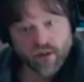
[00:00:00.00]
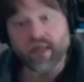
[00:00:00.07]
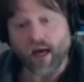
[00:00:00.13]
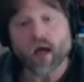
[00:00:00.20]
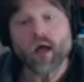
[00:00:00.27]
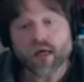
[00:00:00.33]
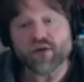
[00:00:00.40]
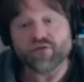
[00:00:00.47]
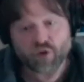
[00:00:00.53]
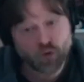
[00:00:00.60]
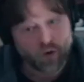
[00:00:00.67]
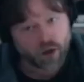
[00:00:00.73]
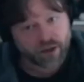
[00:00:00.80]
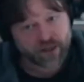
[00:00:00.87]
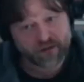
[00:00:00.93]
Yeah, if you
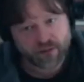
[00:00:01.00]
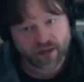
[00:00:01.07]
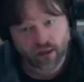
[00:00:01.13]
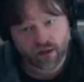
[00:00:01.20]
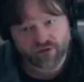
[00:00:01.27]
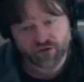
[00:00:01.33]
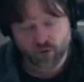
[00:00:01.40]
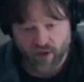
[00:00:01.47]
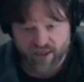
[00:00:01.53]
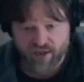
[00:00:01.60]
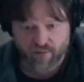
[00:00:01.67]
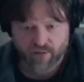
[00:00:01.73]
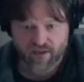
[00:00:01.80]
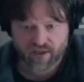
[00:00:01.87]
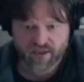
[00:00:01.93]
are in the middle of the
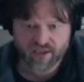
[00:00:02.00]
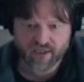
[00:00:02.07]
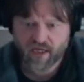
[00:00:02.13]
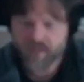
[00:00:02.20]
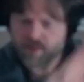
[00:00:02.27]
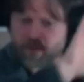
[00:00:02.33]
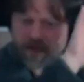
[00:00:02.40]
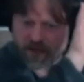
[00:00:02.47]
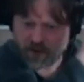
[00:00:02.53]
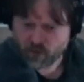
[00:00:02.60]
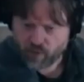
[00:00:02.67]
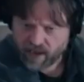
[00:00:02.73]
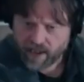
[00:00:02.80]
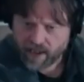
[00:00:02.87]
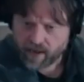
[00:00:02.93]
recipe that says make a
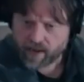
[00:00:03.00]
3-layer